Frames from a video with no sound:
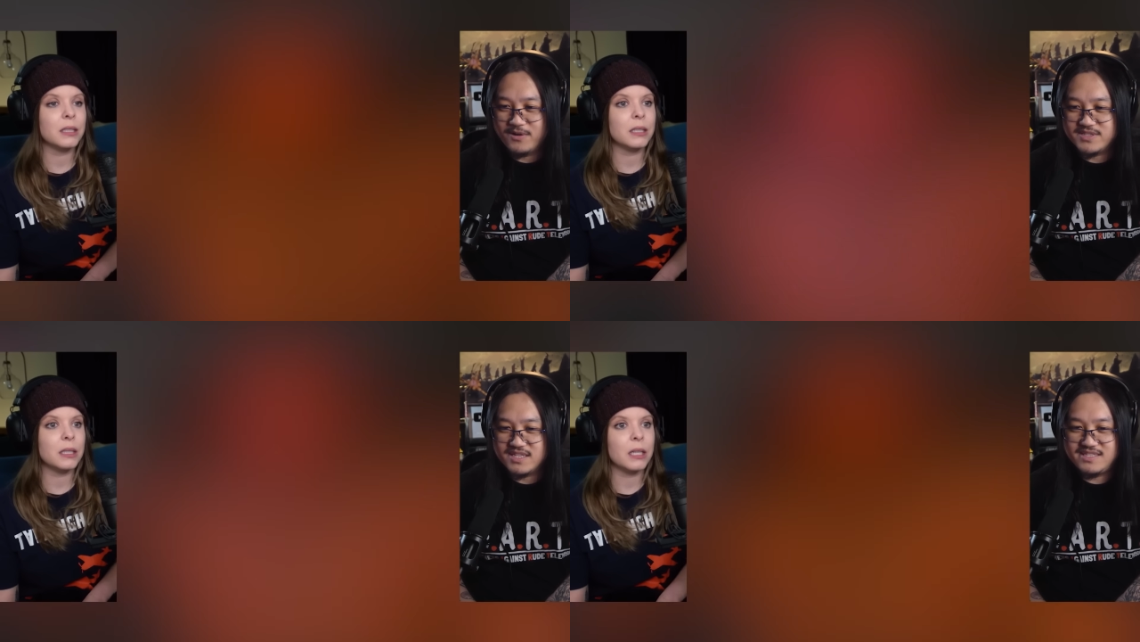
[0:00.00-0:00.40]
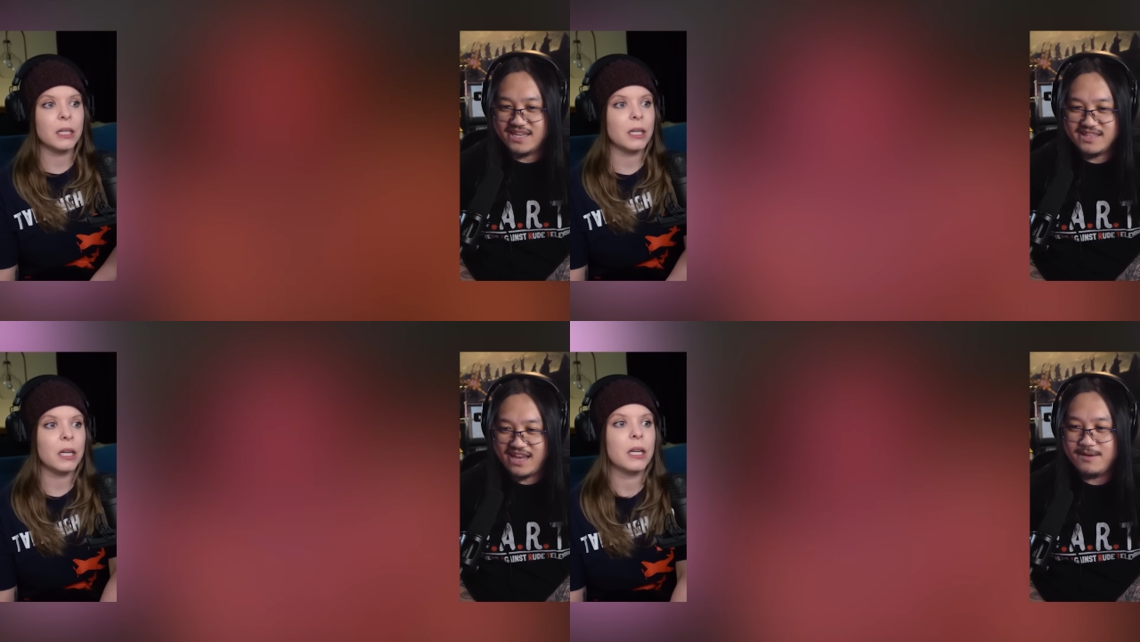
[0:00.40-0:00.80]
Speaker 1: person
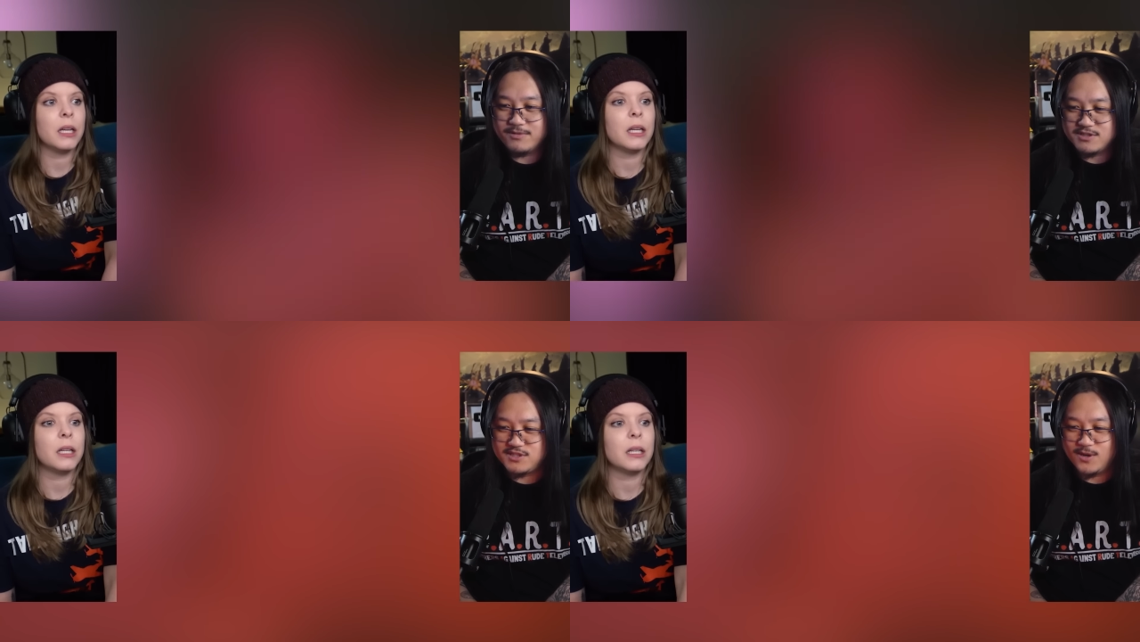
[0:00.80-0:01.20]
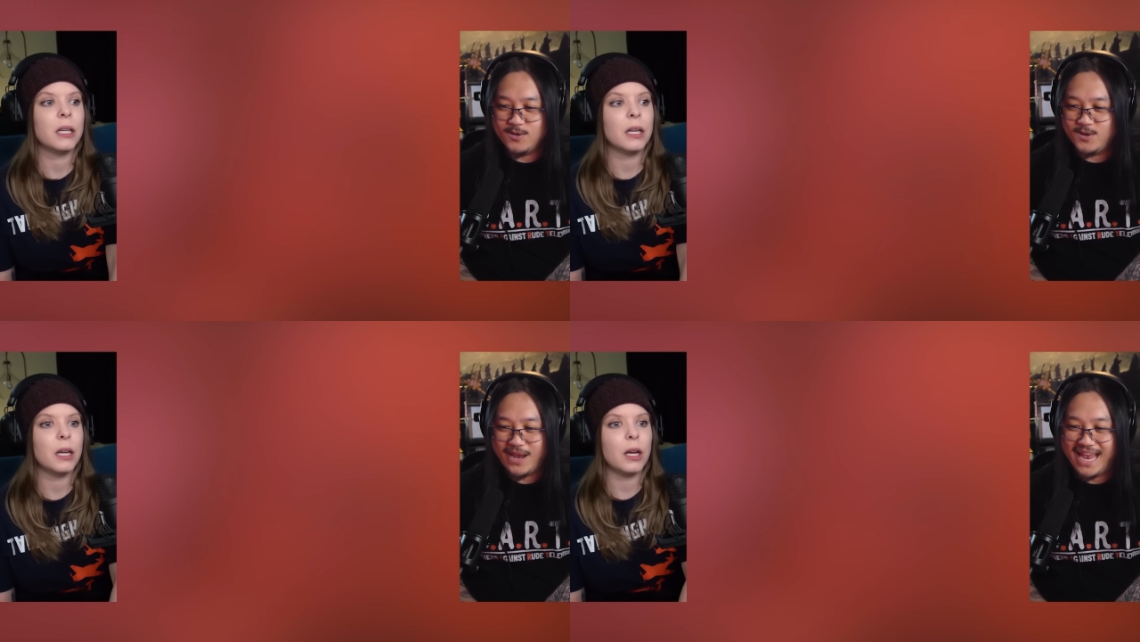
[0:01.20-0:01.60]
suddenly able to
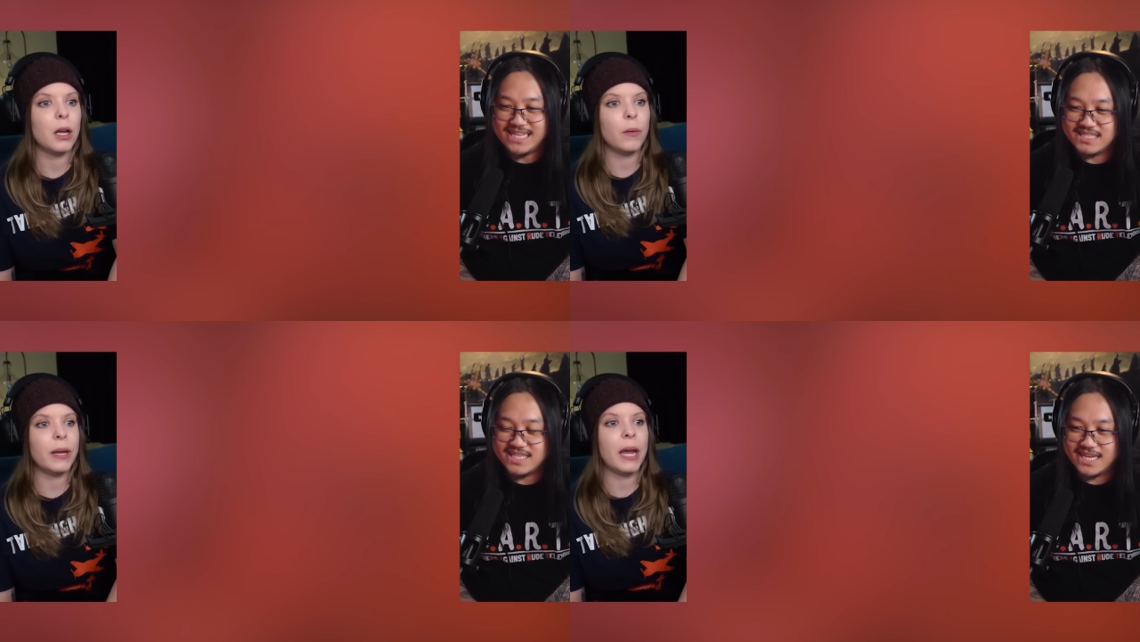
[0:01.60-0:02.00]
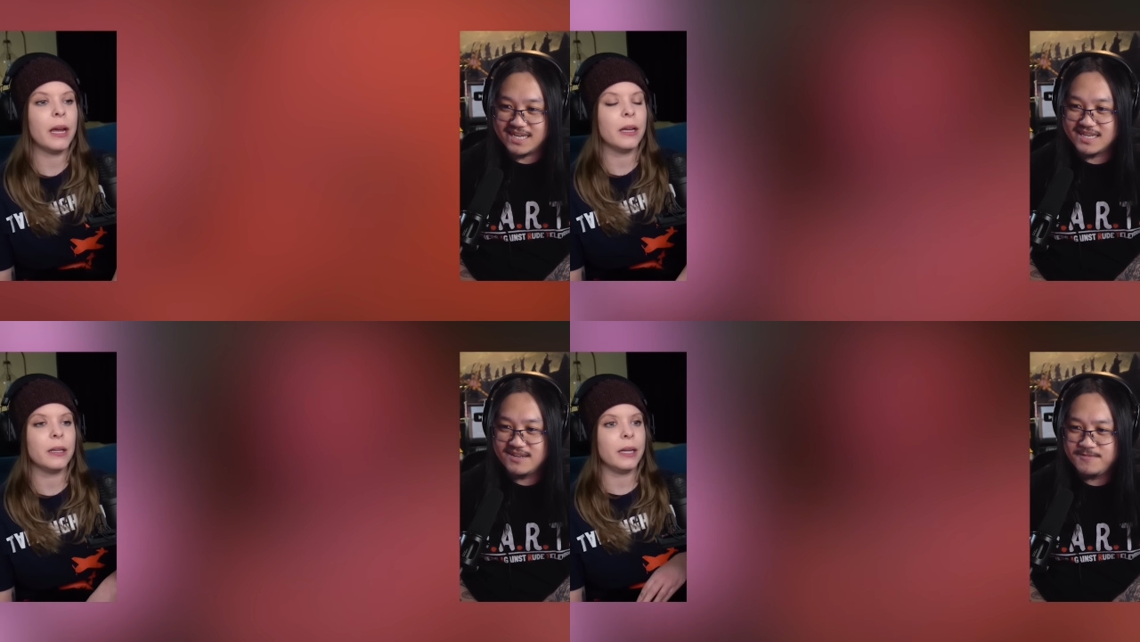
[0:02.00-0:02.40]
solo anything.
Speaker 2: Oh,
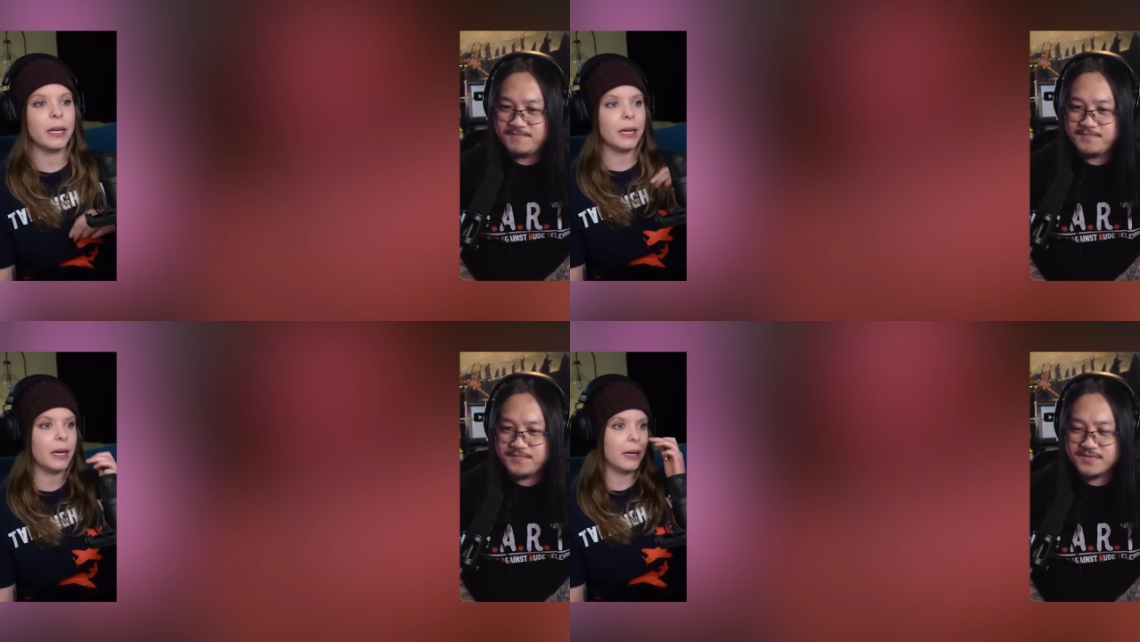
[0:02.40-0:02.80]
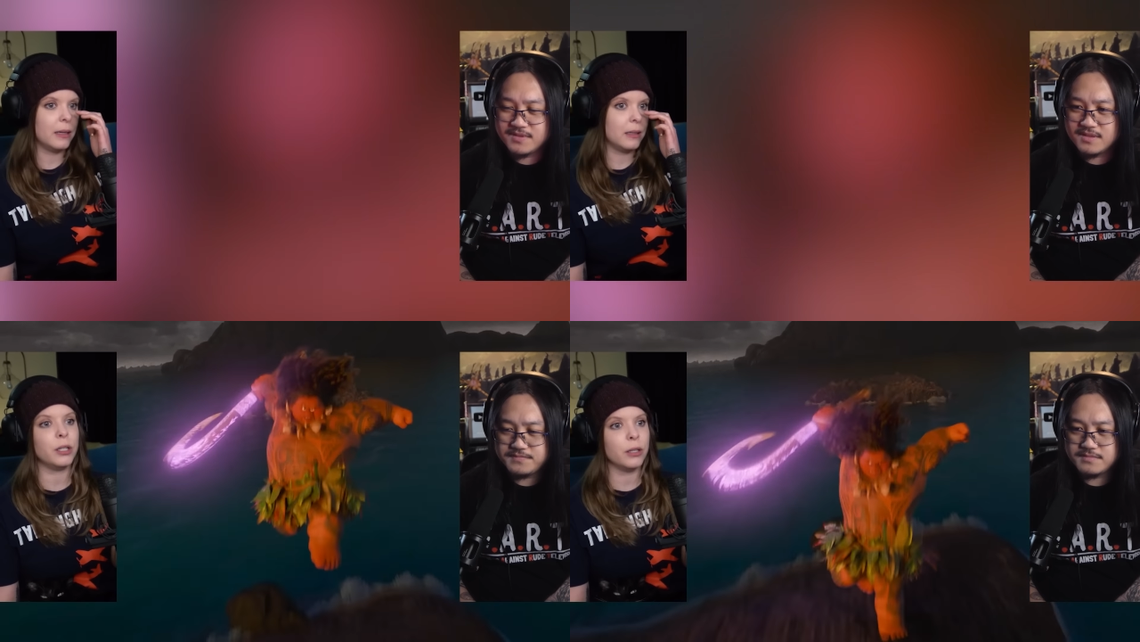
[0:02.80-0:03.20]
yeah. Yeah, yeah.
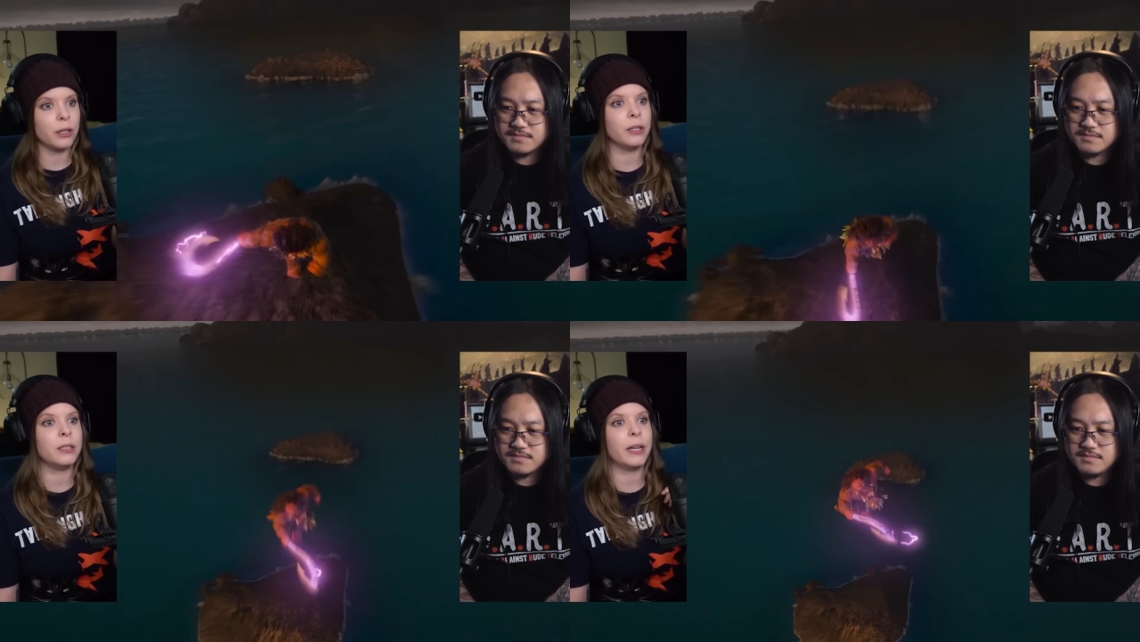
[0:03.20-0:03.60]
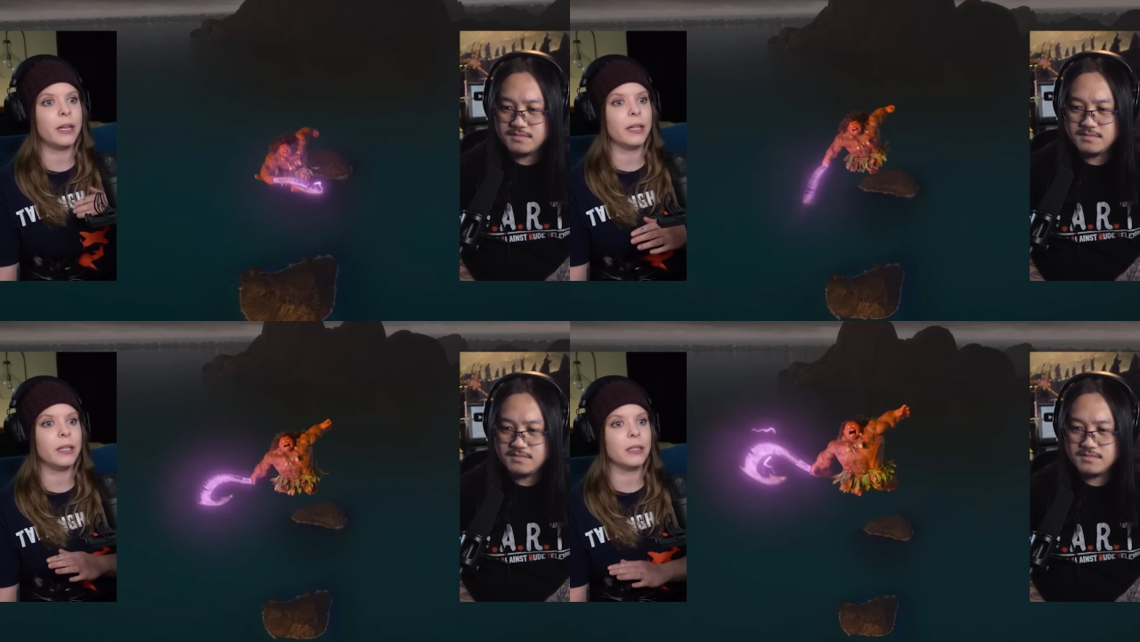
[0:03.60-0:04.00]
She learned how
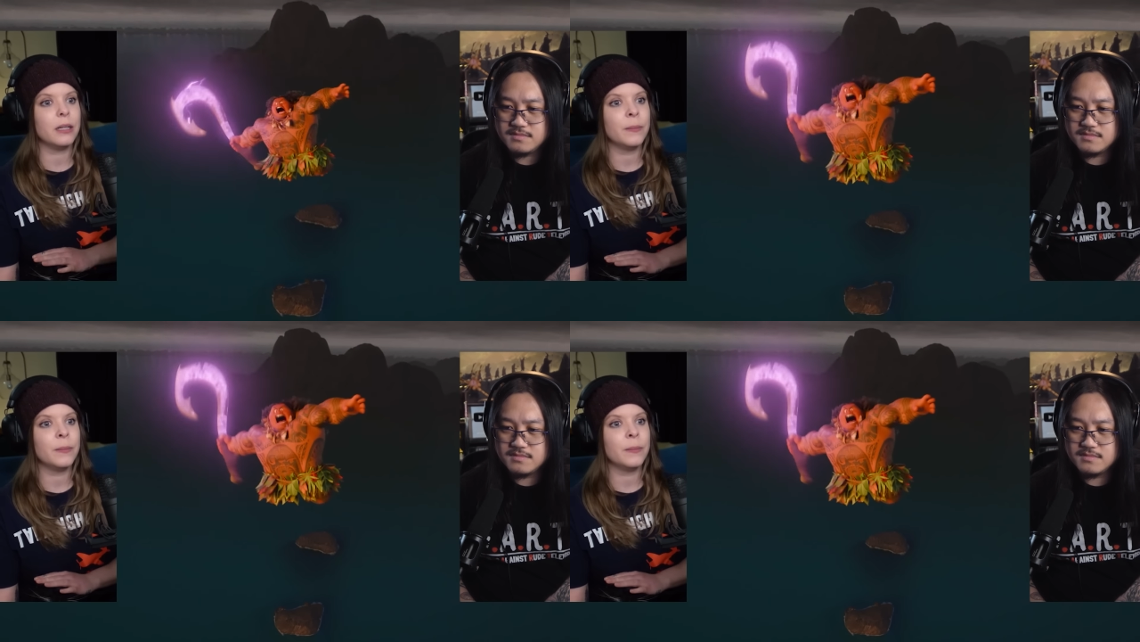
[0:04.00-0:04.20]
to, like...